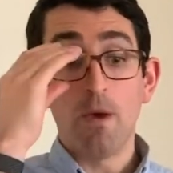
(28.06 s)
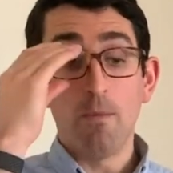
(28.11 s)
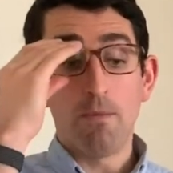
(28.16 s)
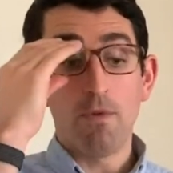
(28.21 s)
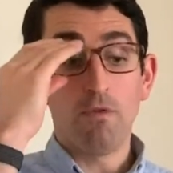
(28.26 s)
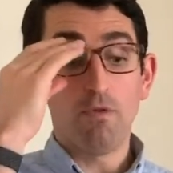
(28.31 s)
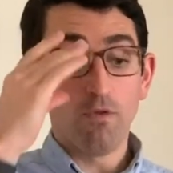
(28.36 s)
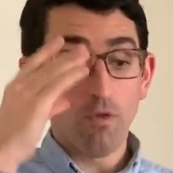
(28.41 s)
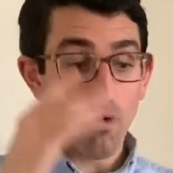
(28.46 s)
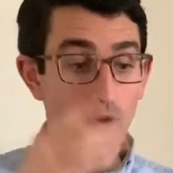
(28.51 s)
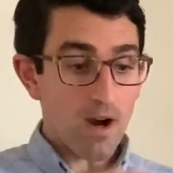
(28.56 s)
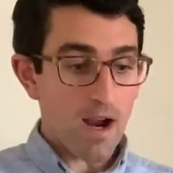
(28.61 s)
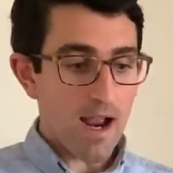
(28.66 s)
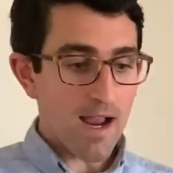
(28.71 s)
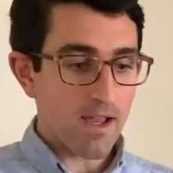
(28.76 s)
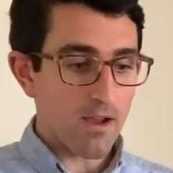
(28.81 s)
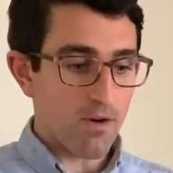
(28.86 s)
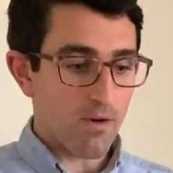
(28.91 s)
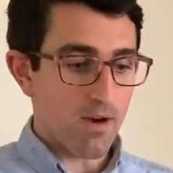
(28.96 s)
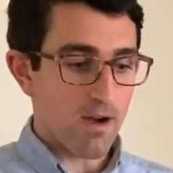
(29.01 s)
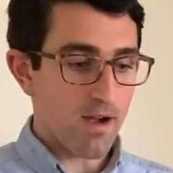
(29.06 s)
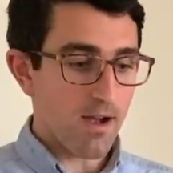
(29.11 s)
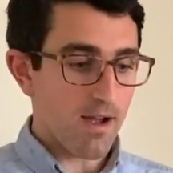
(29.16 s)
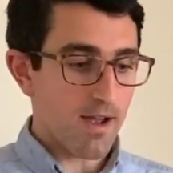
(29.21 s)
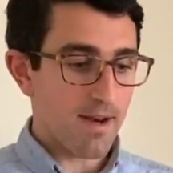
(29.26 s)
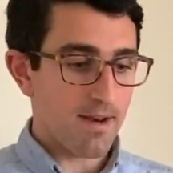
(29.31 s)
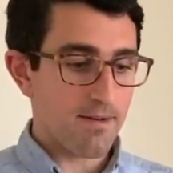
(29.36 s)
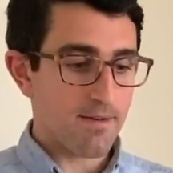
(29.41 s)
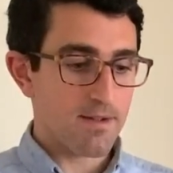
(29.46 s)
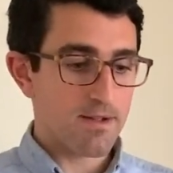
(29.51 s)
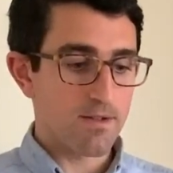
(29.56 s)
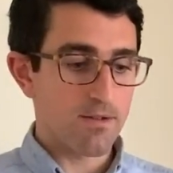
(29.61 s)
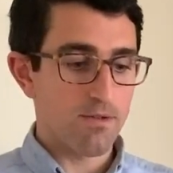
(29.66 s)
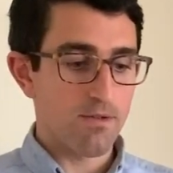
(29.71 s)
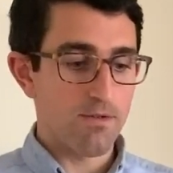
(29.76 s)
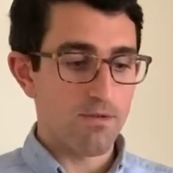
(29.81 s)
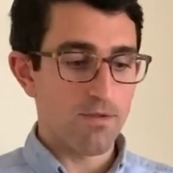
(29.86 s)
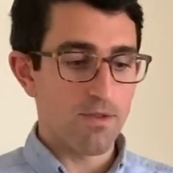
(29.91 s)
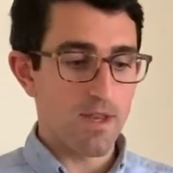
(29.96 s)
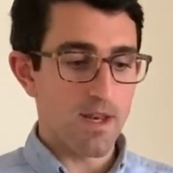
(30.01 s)
Before I go on
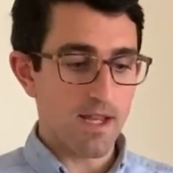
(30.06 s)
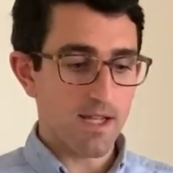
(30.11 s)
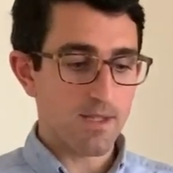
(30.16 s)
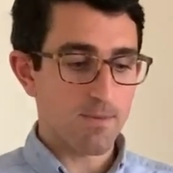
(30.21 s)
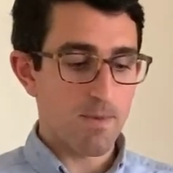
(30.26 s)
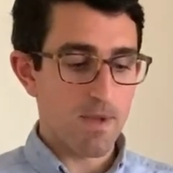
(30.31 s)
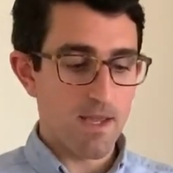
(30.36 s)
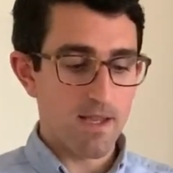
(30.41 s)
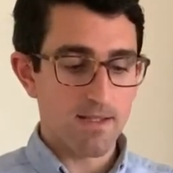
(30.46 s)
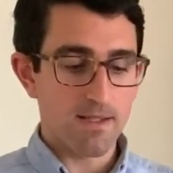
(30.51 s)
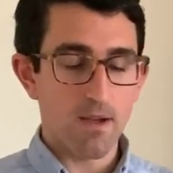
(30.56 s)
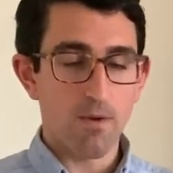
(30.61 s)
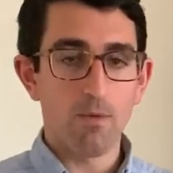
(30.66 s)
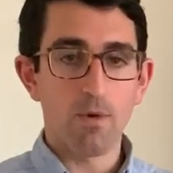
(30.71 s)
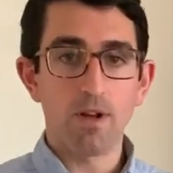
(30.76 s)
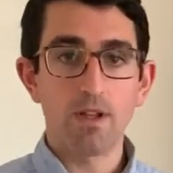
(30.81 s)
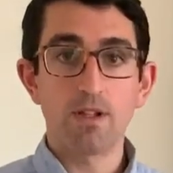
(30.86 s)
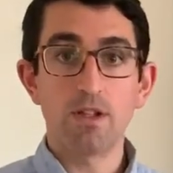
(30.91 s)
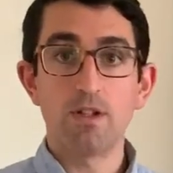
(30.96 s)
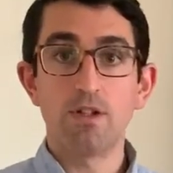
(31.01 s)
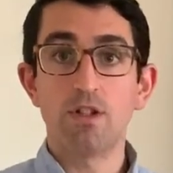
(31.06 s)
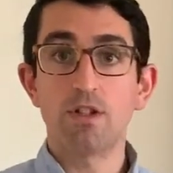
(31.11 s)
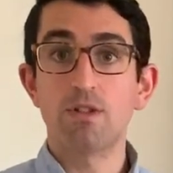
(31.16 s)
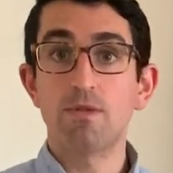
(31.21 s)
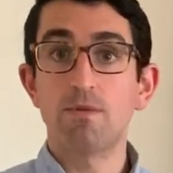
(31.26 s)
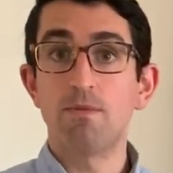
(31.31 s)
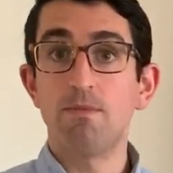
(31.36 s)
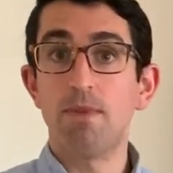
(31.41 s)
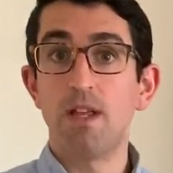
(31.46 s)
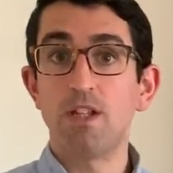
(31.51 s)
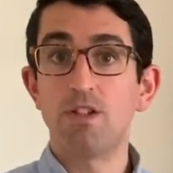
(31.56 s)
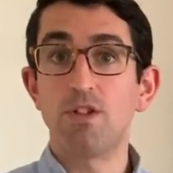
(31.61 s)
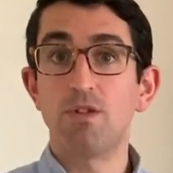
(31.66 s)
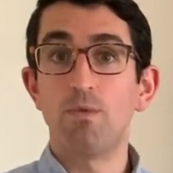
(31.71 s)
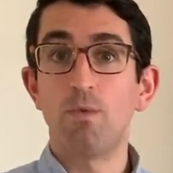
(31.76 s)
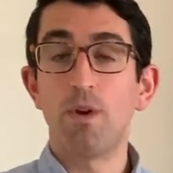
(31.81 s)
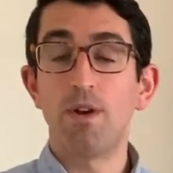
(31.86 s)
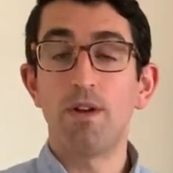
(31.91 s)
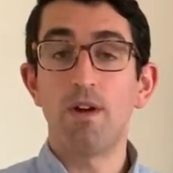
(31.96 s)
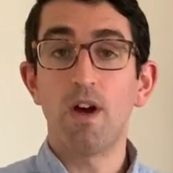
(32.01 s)
to the next piece, I wanted to just mention
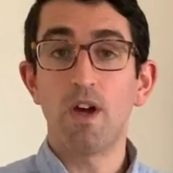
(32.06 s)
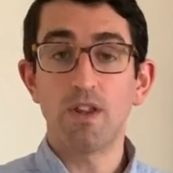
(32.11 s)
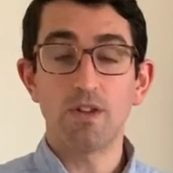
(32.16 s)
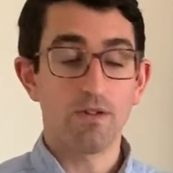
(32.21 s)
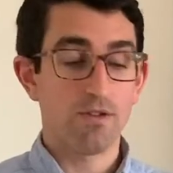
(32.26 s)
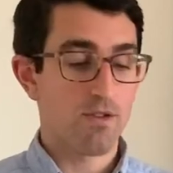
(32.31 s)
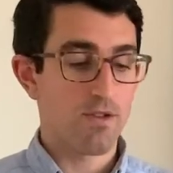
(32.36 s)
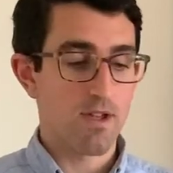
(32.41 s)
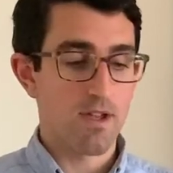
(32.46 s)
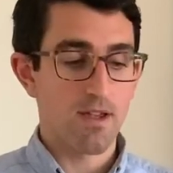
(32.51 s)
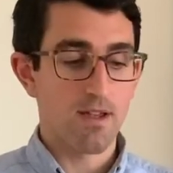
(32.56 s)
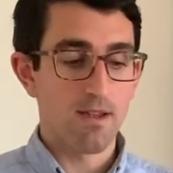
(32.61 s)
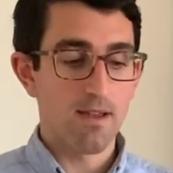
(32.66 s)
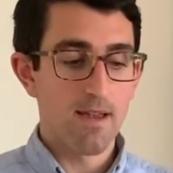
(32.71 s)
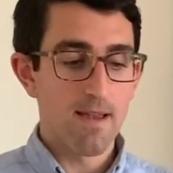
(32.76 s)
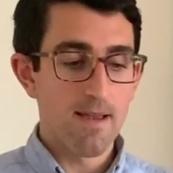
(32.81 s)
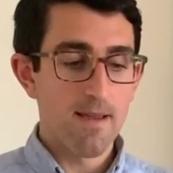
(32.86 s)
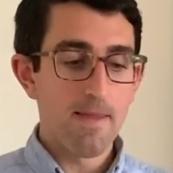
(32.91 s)
one other thing.